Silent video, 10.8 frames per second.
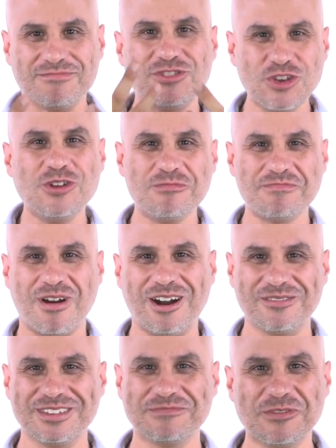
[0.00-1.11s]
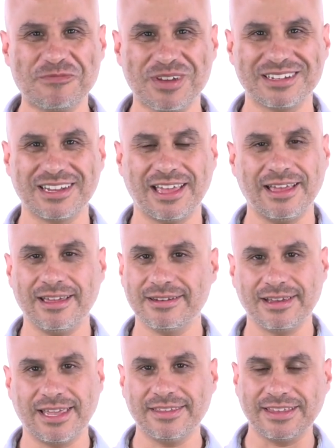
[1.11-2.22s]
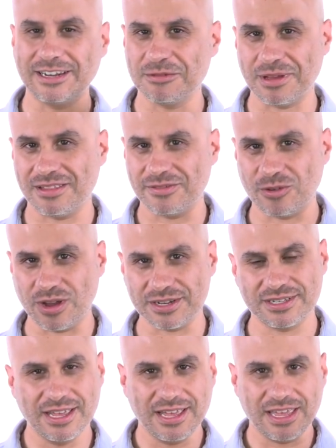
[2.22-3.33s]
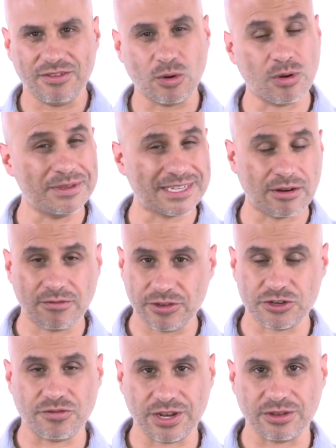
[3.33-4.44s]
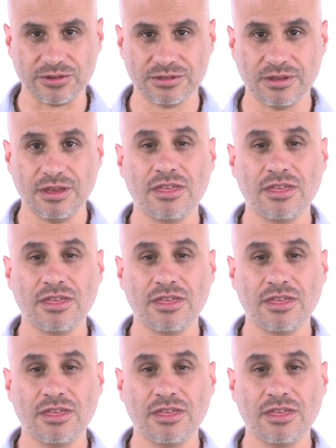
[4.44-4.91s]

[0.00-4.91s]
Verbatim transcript: you to be part of this movement. And uh, hit the little bell if you want, if you don't want to miss out on future videos.